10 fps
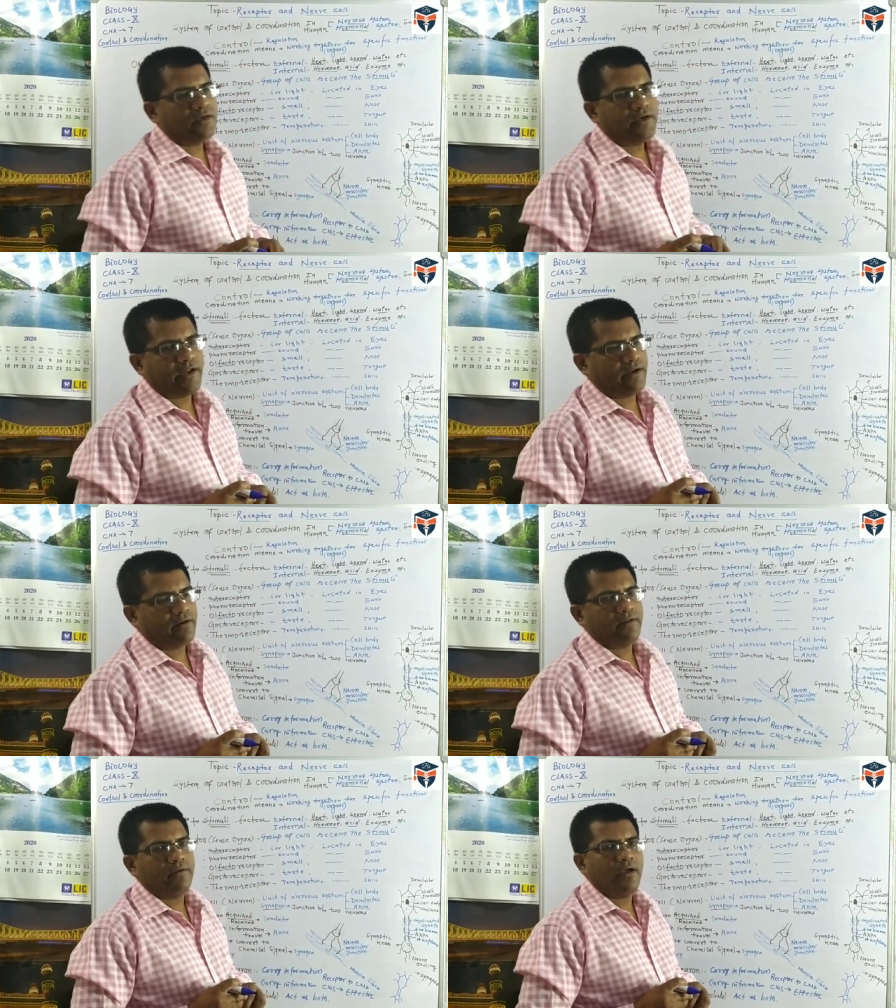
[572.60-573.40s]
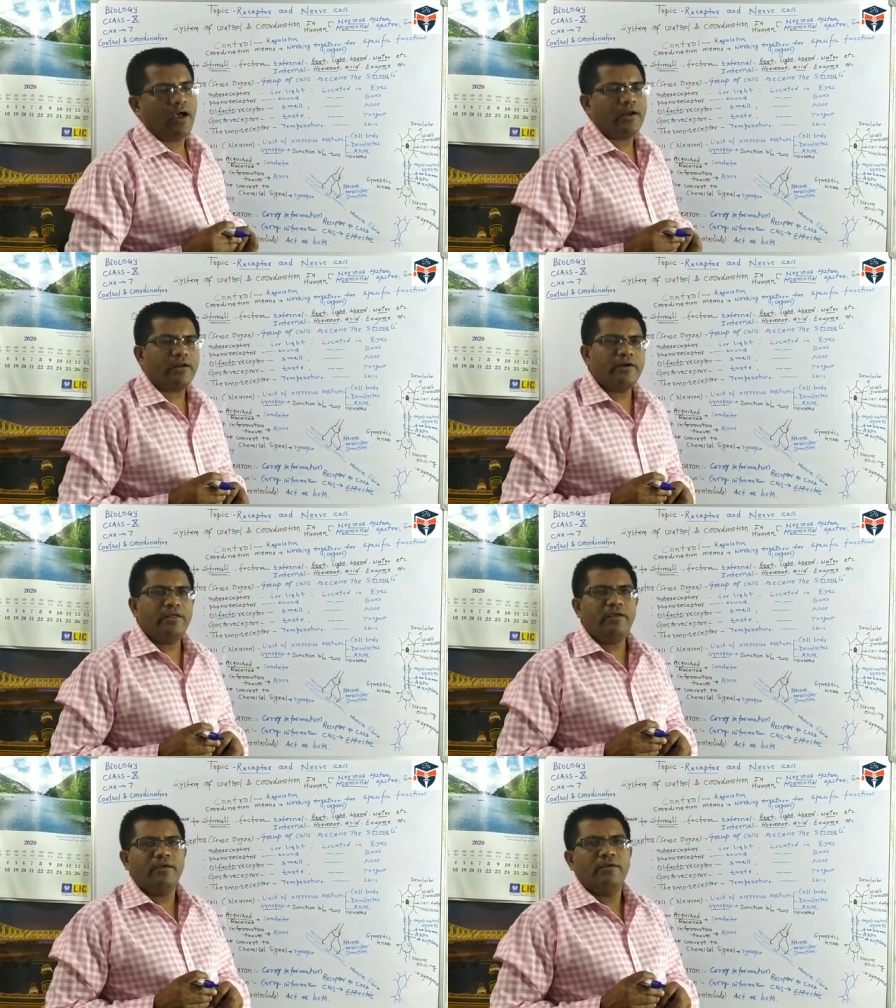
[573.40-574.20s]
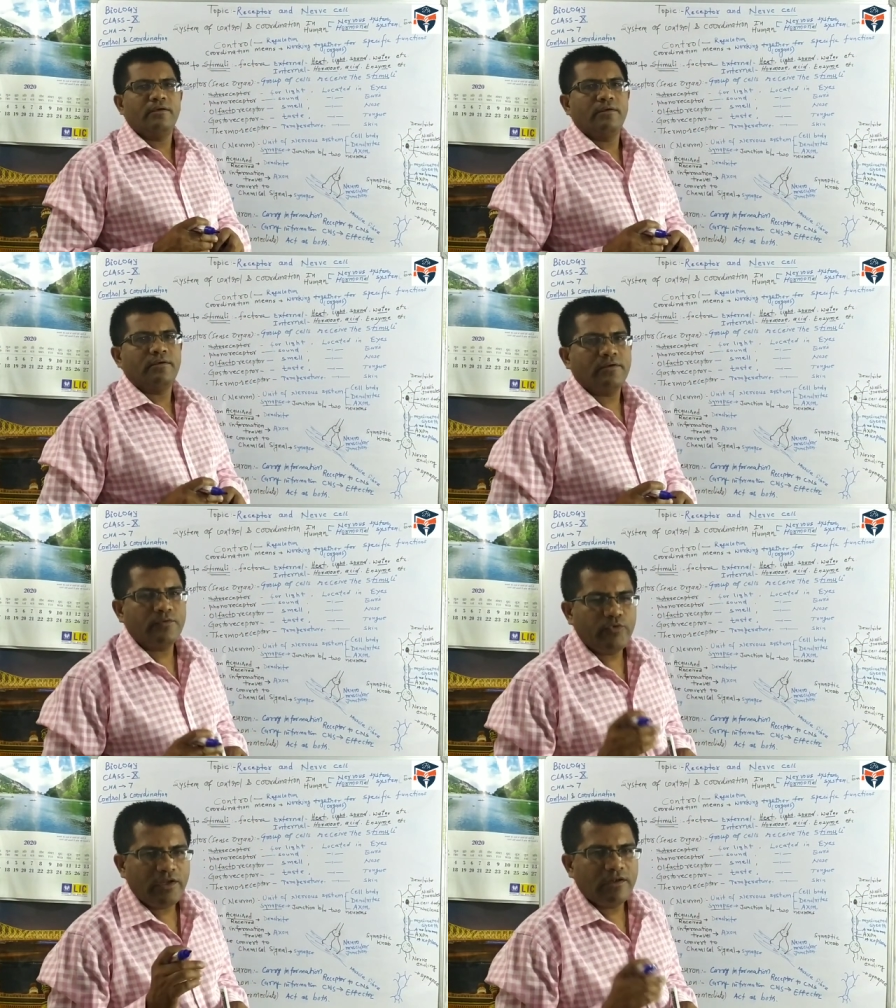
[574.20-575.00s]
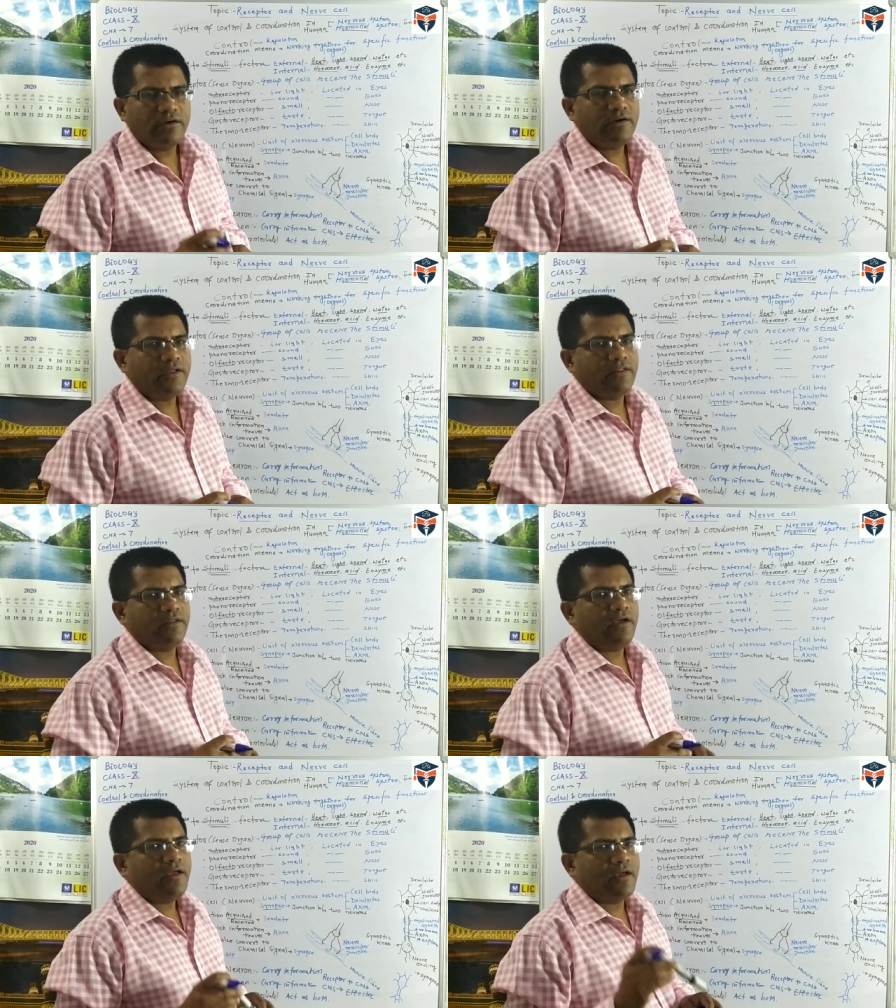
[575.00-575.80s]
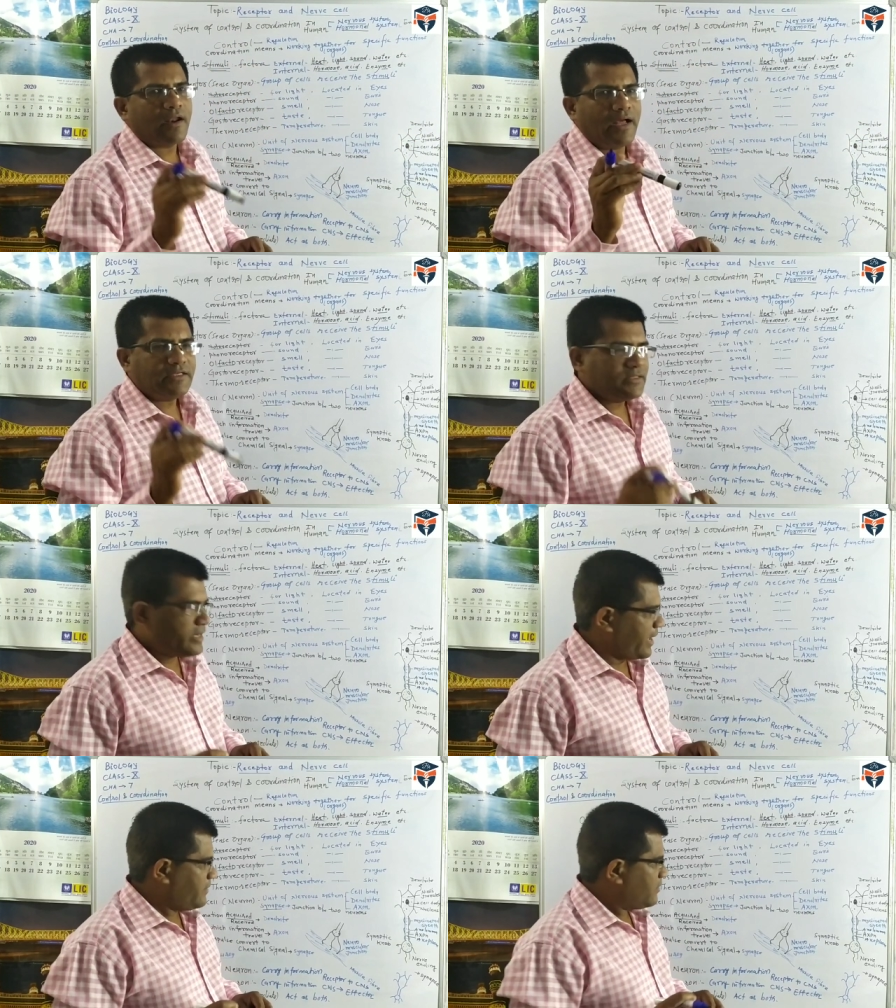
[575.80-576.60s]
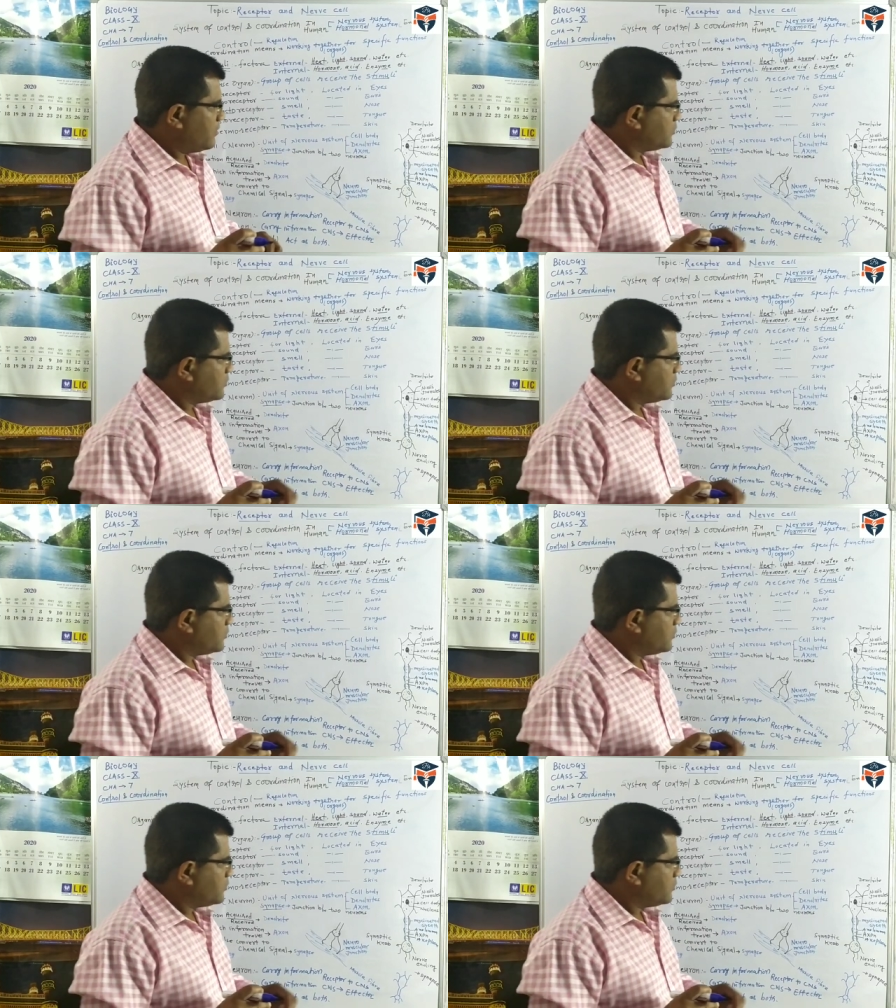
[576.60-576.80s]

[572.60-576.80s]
content already we learned in the class 9.